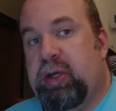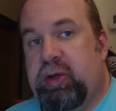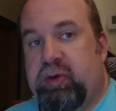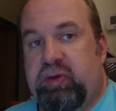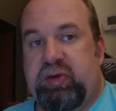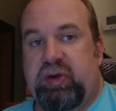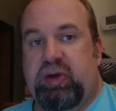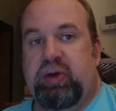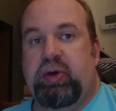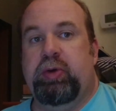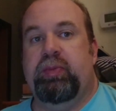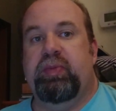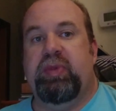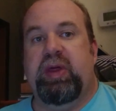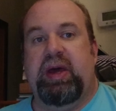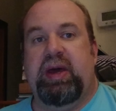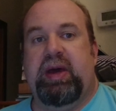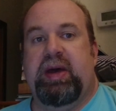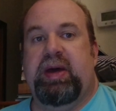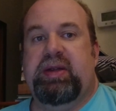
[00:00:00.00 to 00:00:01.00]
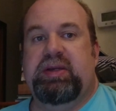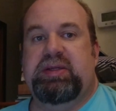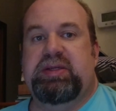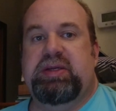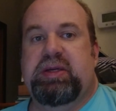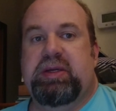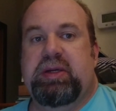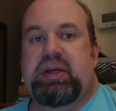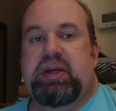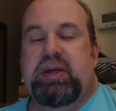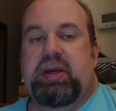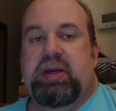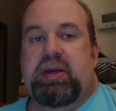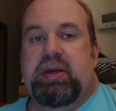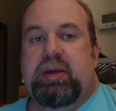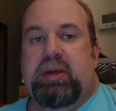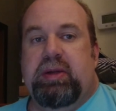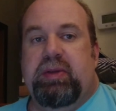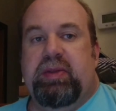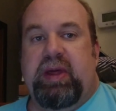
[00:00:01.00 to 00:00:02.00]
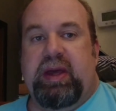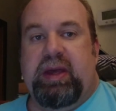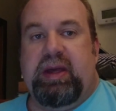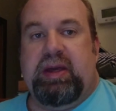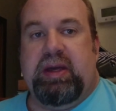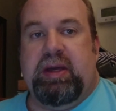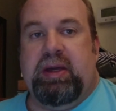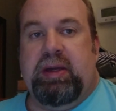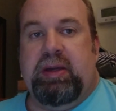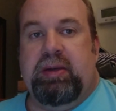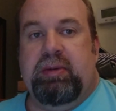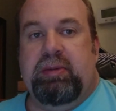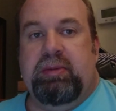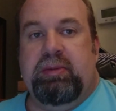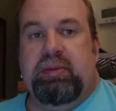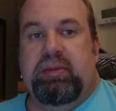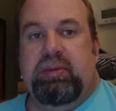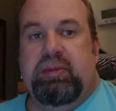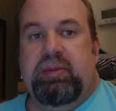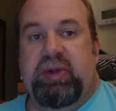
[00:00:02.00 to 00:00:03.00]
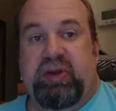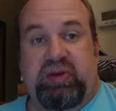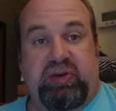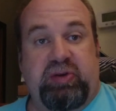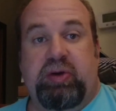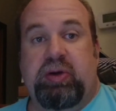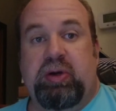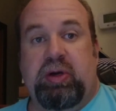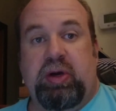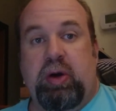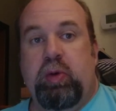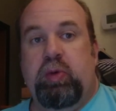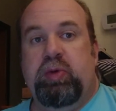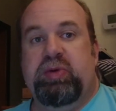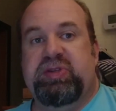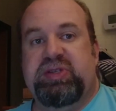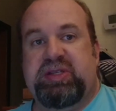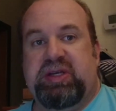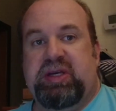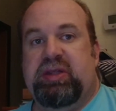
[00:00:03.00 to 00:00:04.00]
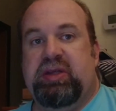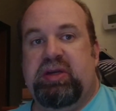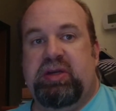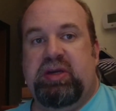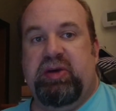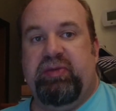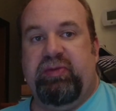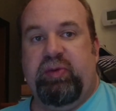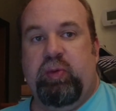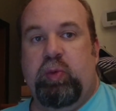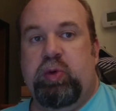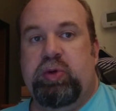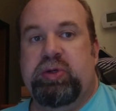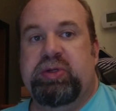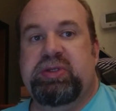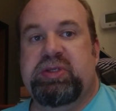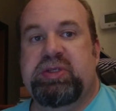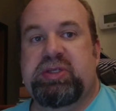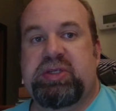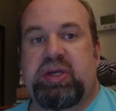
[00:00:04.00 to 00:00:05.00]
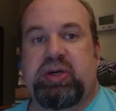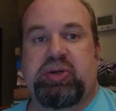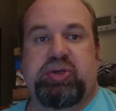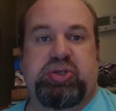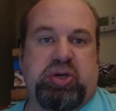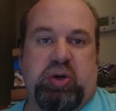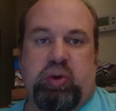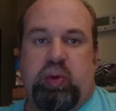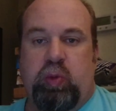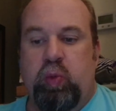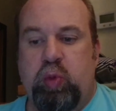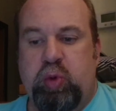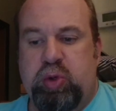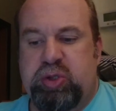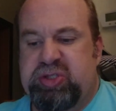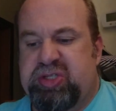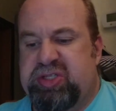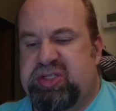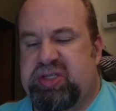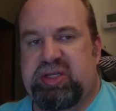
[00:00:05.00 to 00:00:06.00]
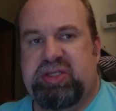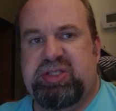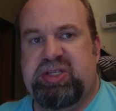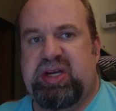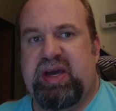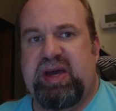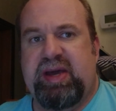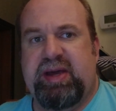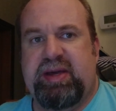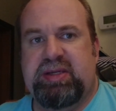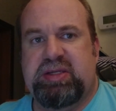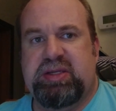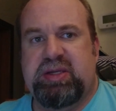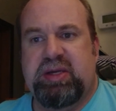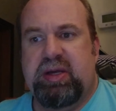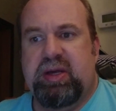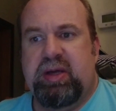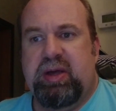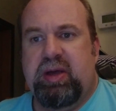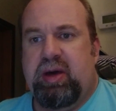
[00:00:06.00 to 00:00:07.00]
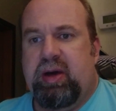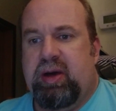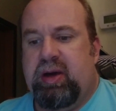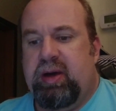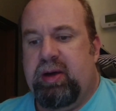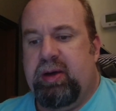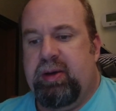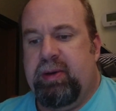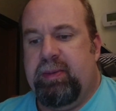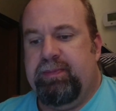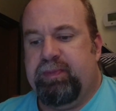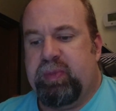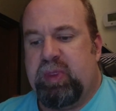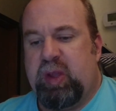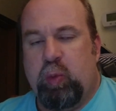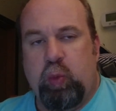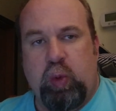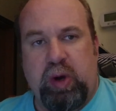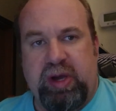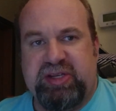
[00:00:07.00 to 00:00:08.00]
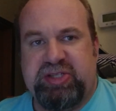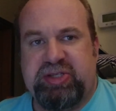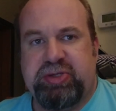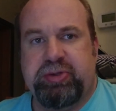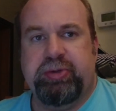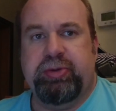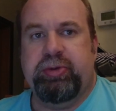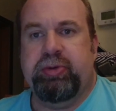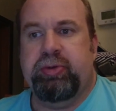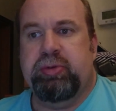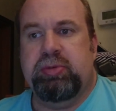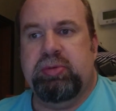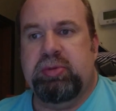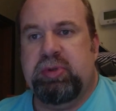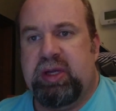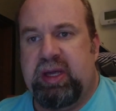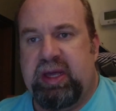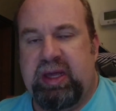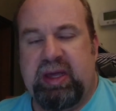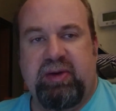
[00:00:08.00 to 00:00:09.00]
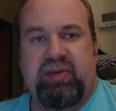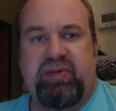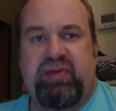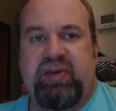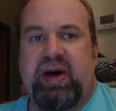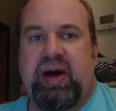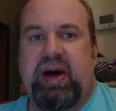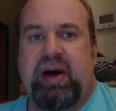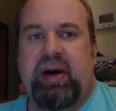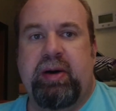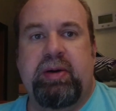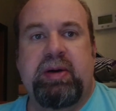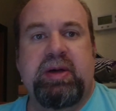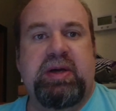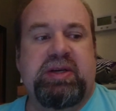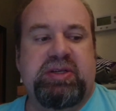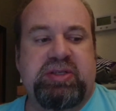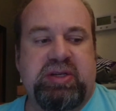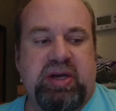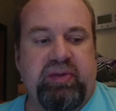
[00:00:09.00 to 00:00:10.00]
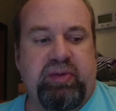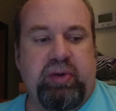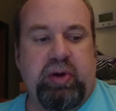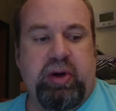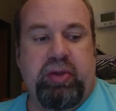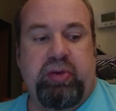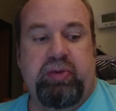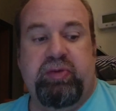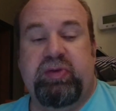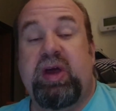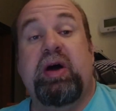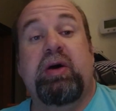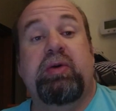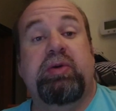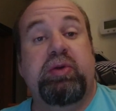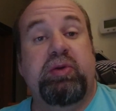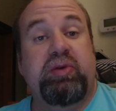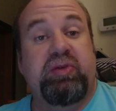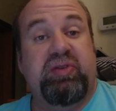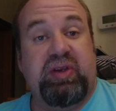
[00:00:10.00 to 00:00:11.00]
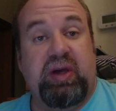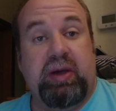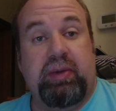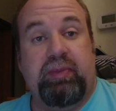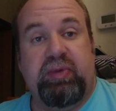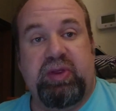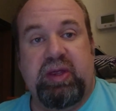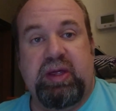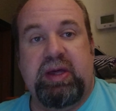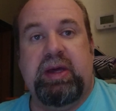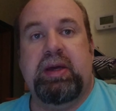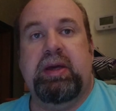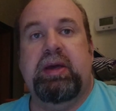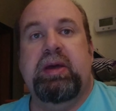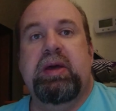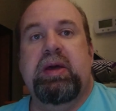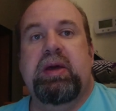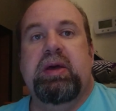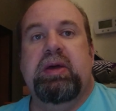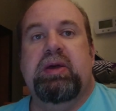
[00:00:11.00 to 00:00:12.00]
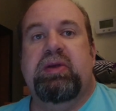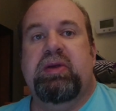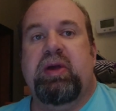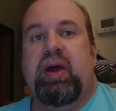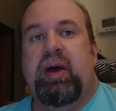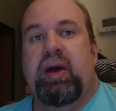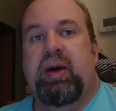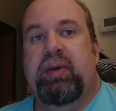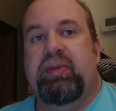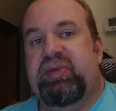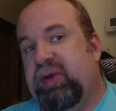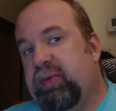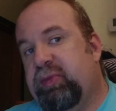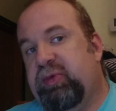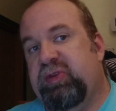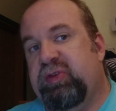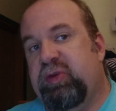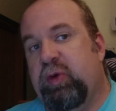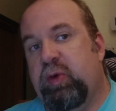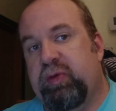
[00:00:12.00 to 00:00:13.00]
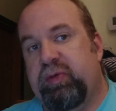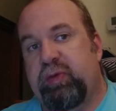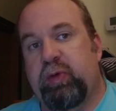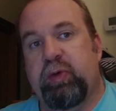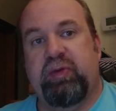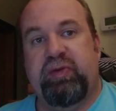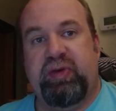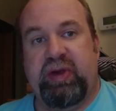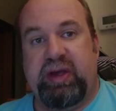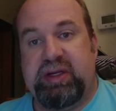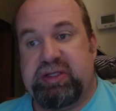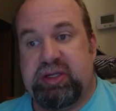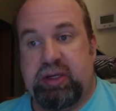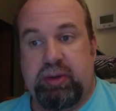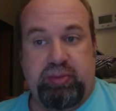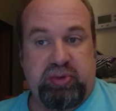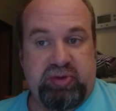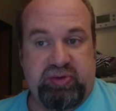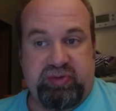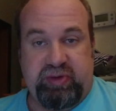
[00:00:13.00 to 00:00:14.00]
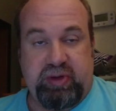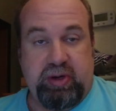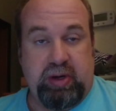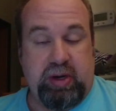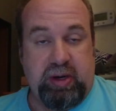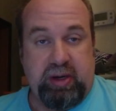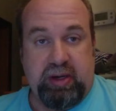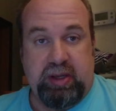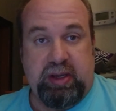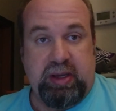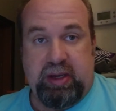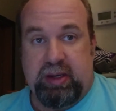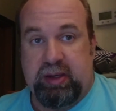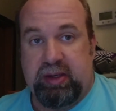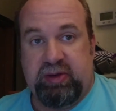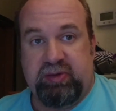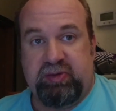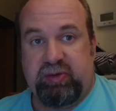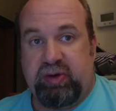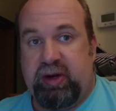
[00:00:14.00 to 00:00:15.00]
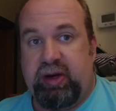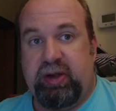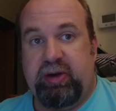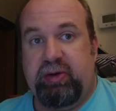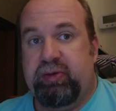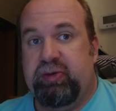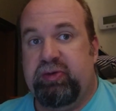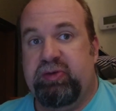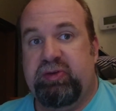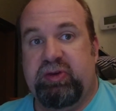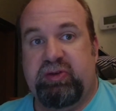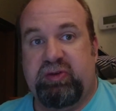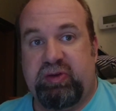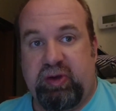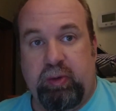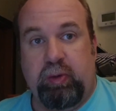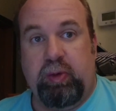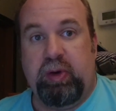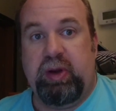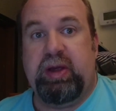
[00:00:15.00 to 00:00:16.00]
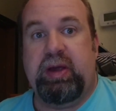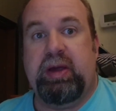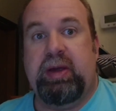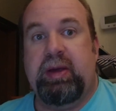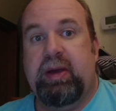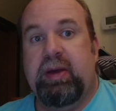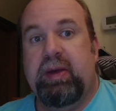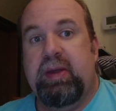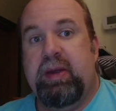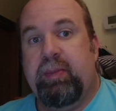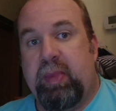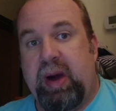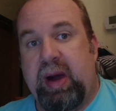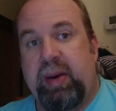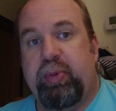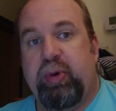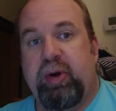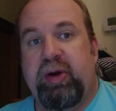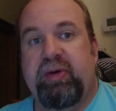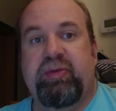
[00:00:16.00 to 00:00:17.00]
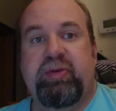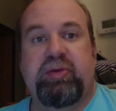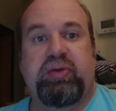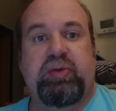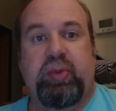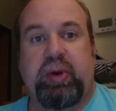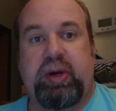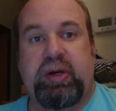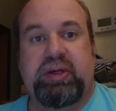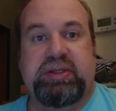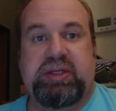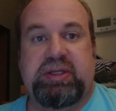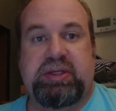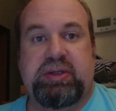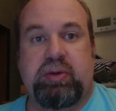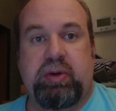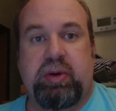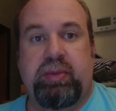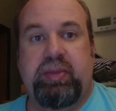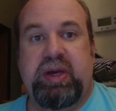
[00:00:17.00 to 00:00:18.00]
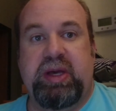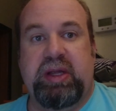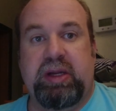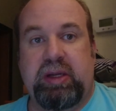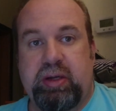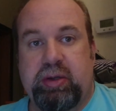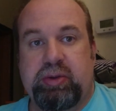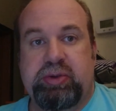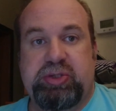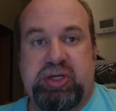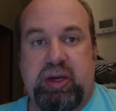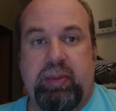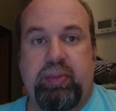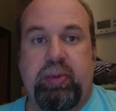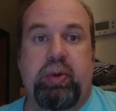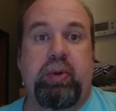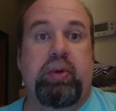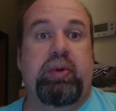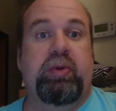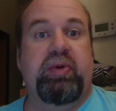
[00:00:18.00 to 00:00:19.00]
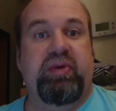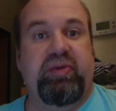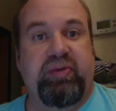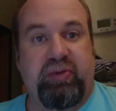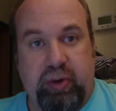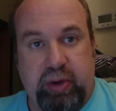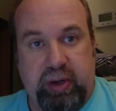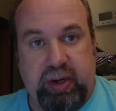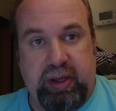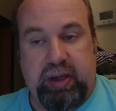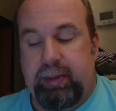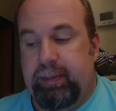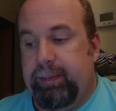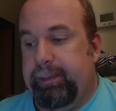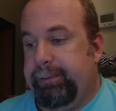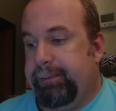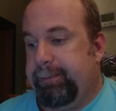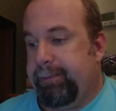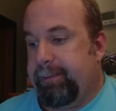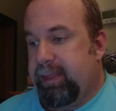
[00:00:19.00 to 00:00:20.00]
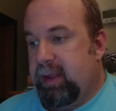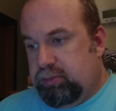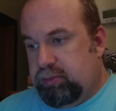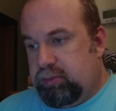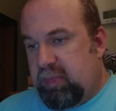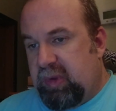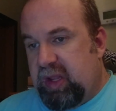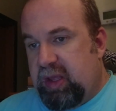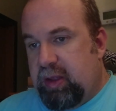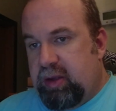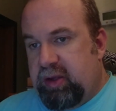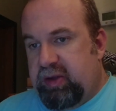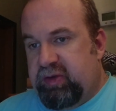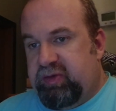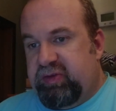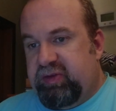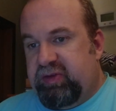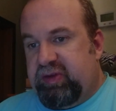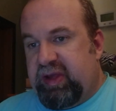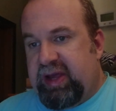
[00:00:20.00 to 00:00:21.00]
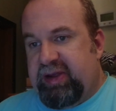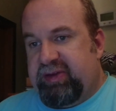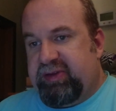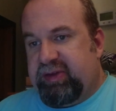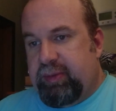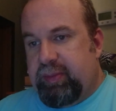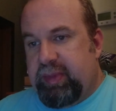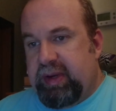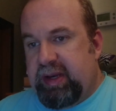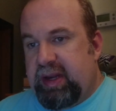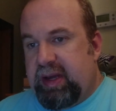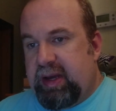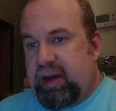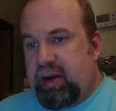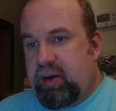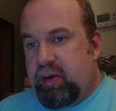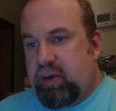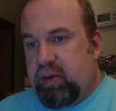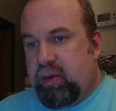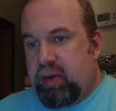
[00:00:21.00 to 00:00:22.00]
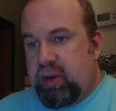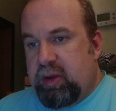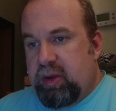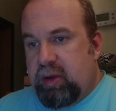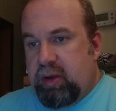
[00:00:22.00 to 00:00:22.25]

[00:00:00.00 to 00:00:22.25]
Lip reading: YouTube that you can go and see the different ones. There are certain ones such as Western, Ink File, several others. They all do the same thing. Some just do it for a fee, some does not. Again, this right here is just totally my preference because it's going to be a little cheaper on the front end. This is asking me now,